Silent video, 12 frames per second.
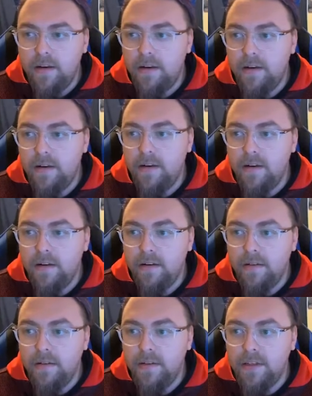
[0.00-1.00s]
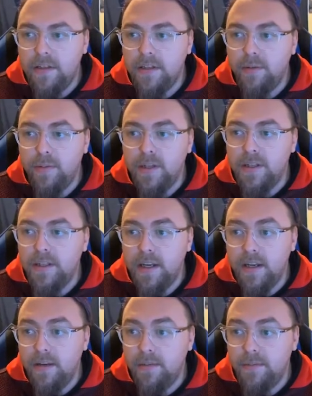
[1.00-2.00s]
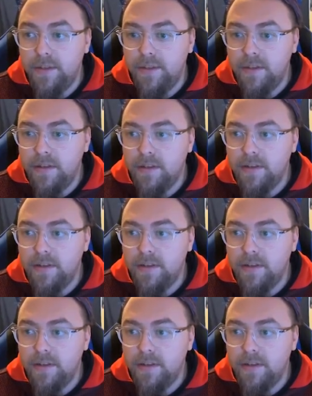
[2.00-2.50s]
are to switch setups.